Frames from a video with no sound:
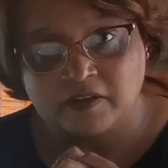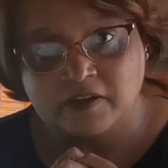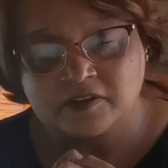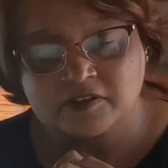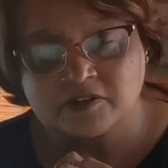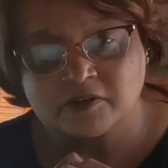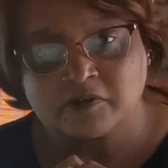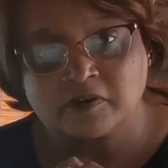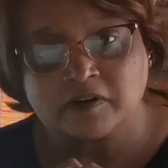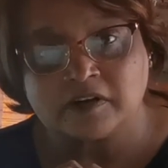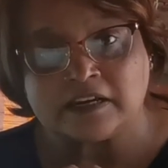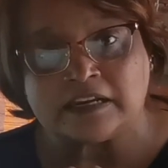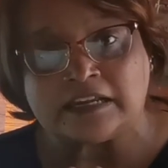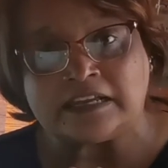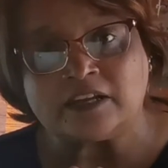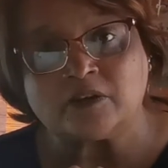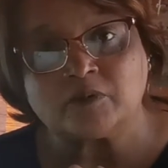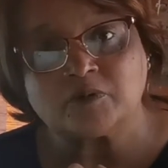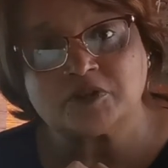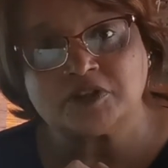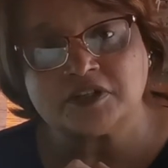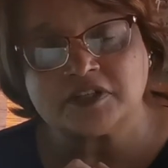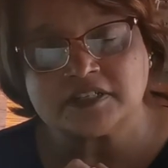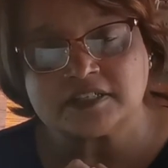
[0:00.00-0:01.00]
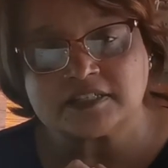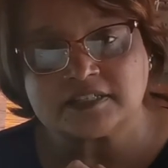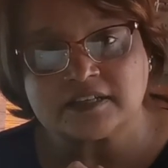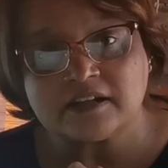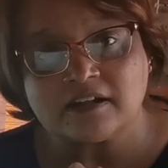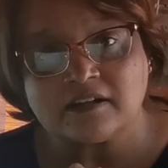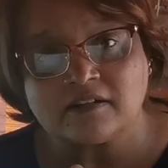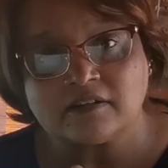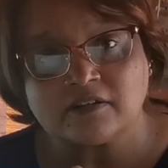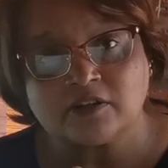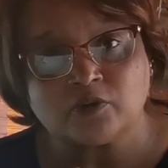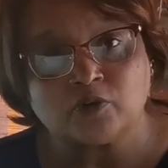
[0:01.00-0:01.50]
So relinquishing
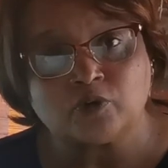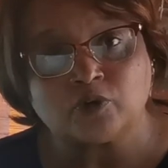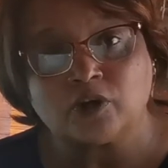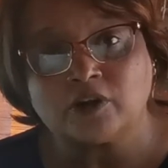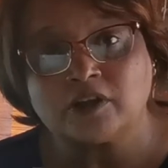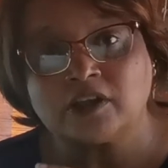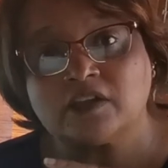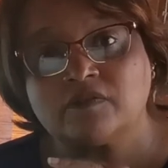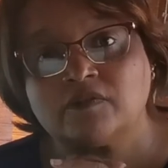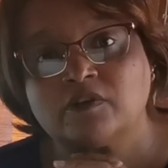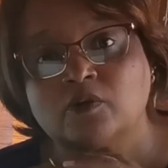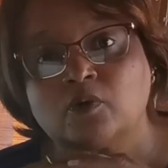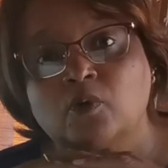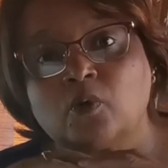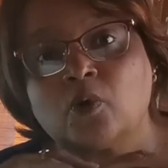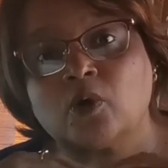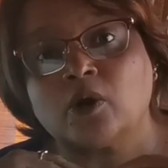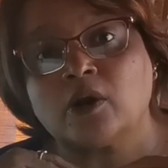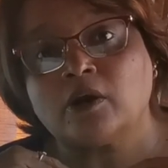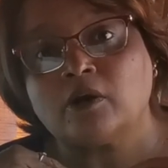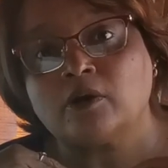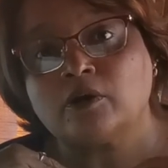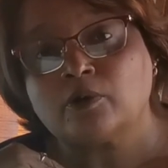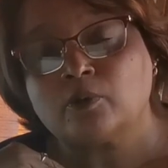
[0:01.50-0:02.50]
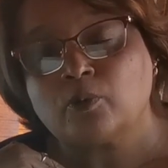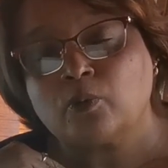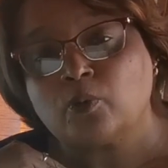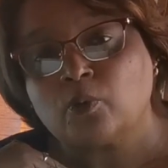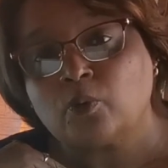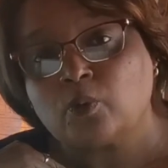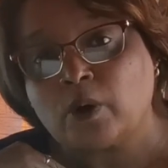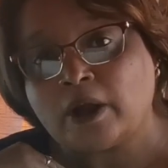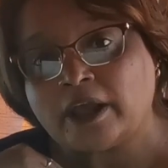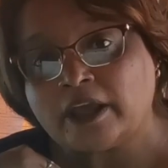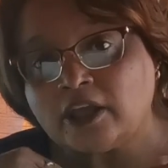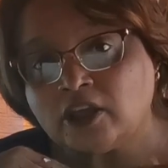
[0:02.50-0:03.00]
style, you're not giving all away